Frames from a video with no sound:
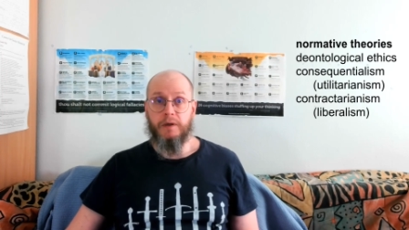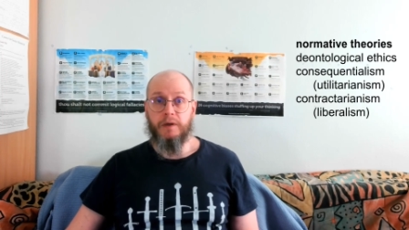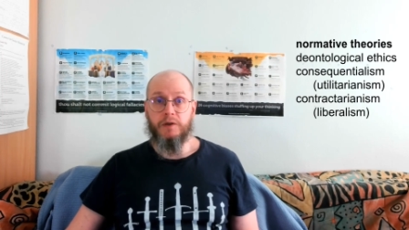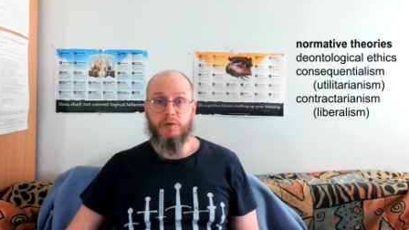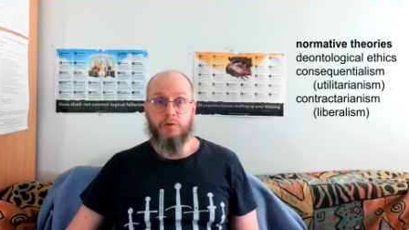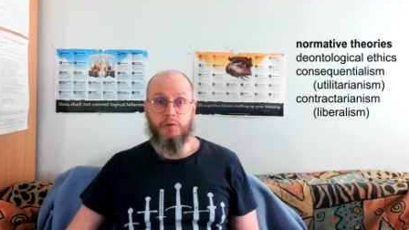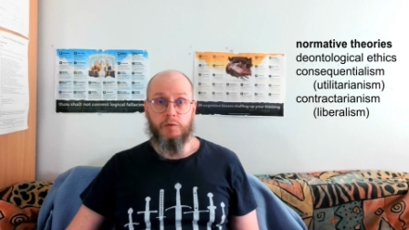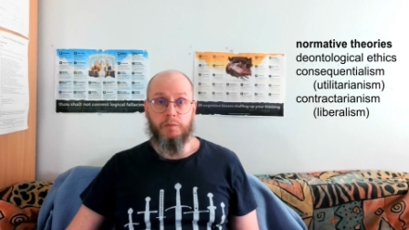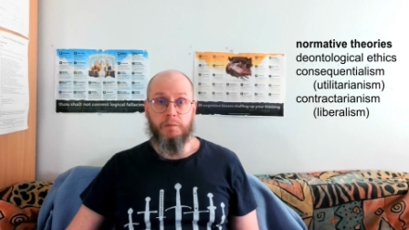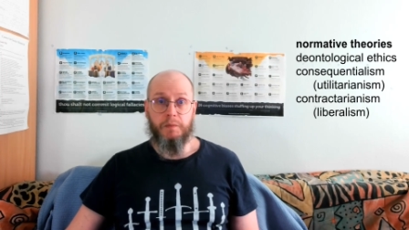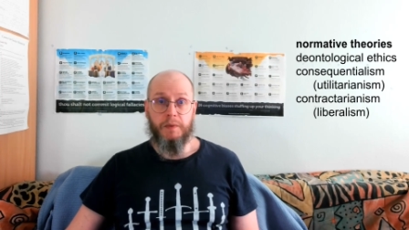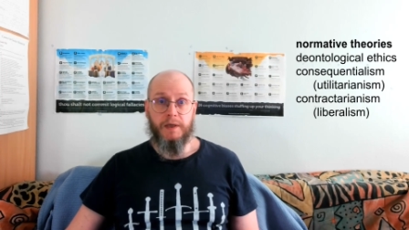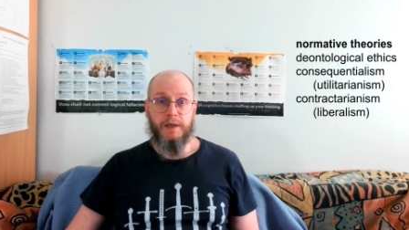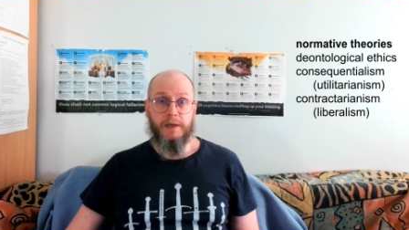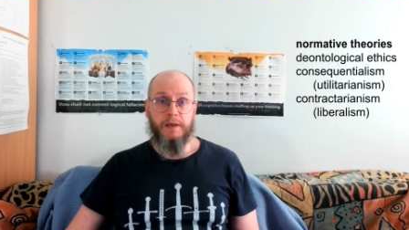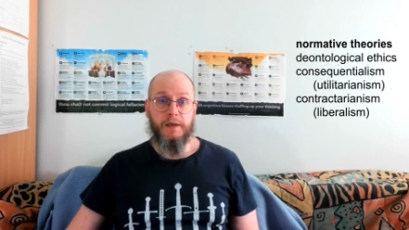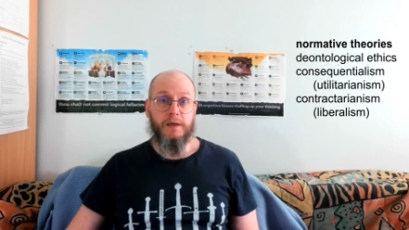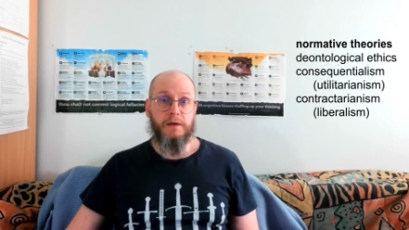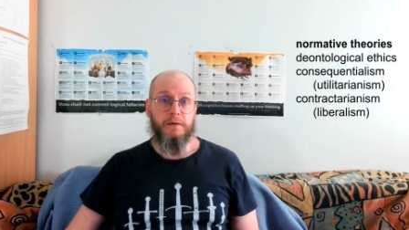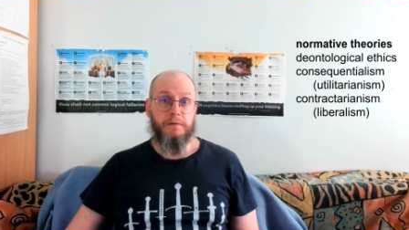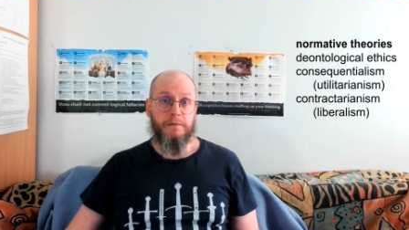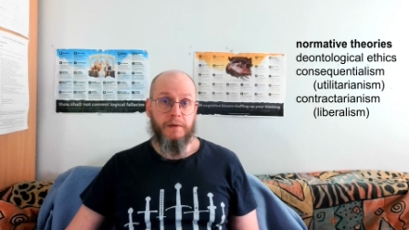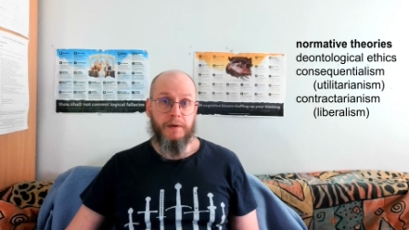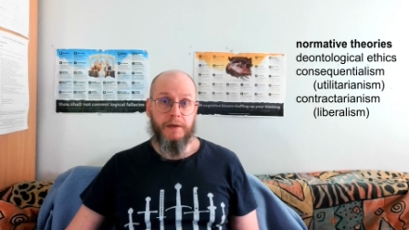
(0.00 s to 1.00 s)
should be
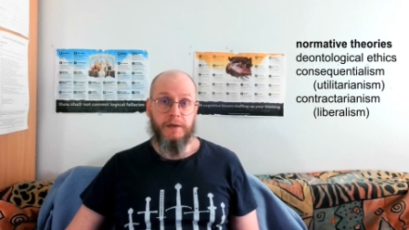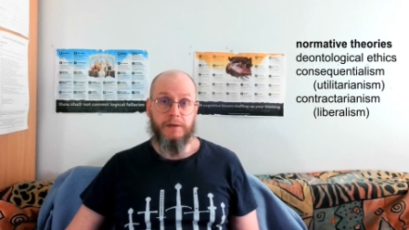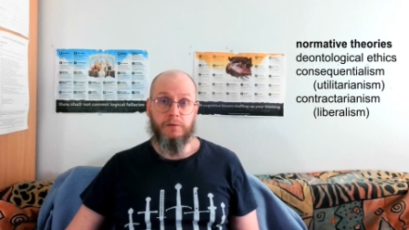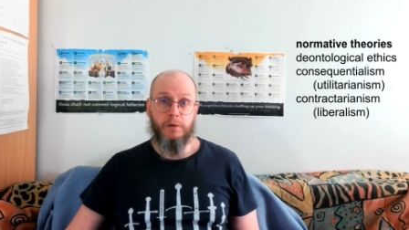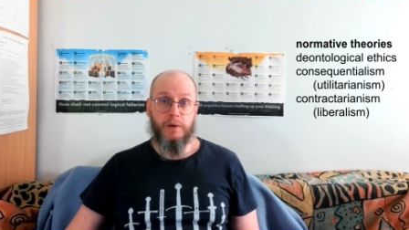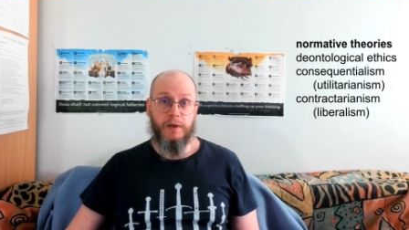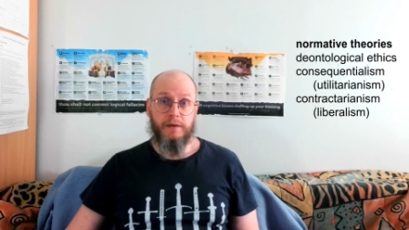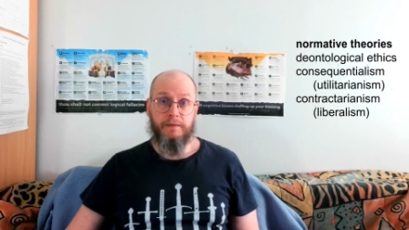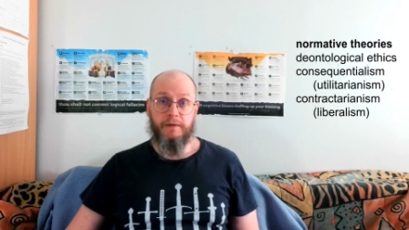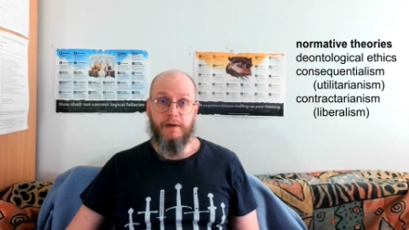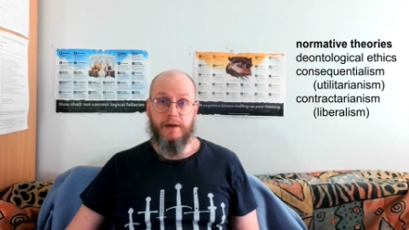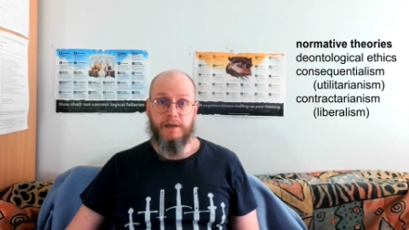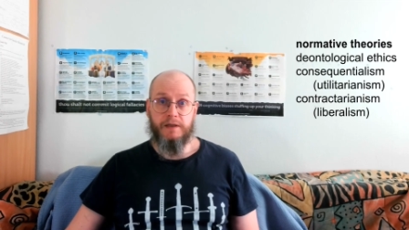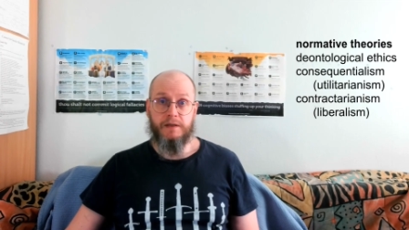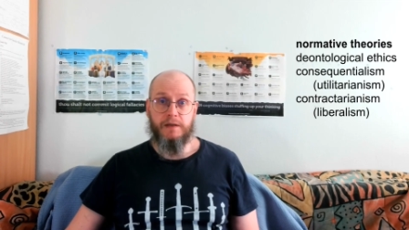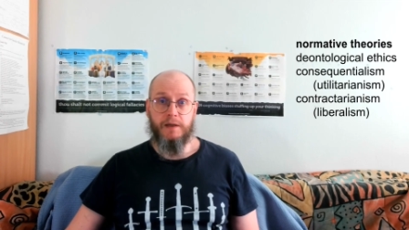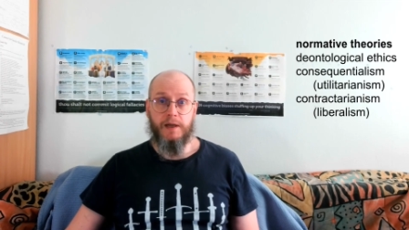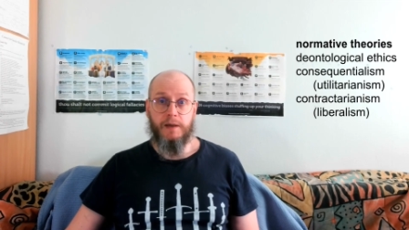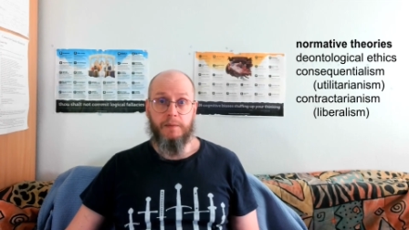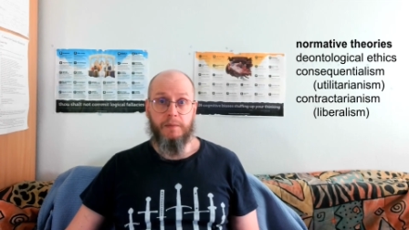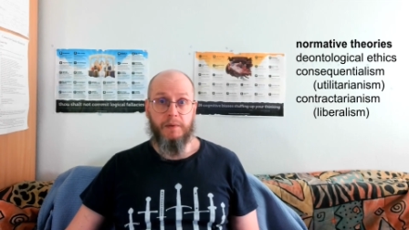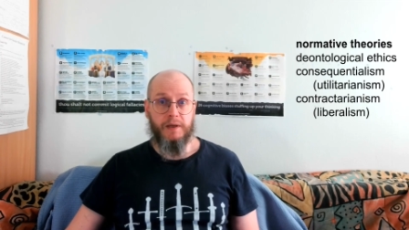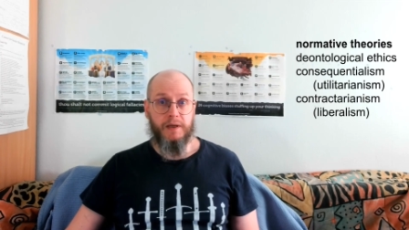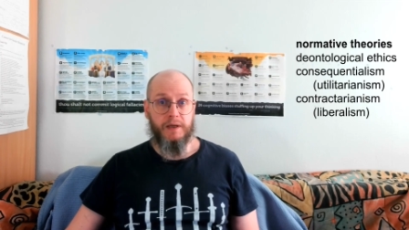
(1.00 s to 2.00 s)
free to live as they
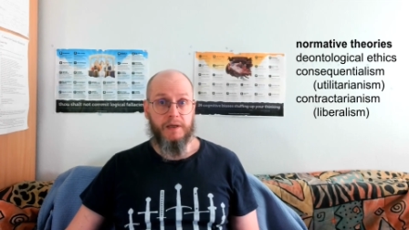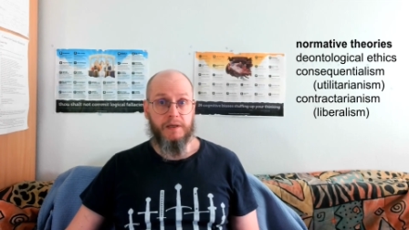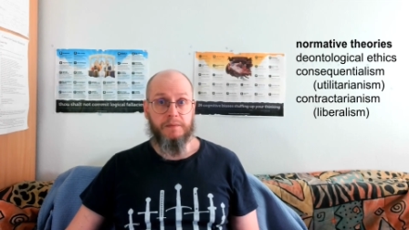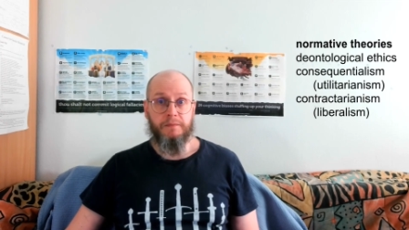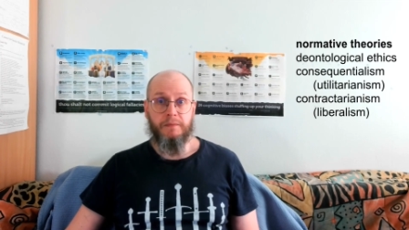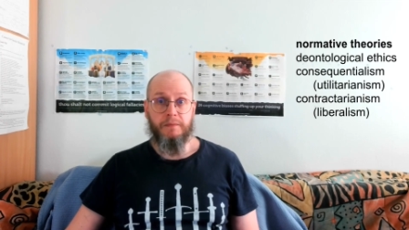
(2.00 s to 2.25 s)
please,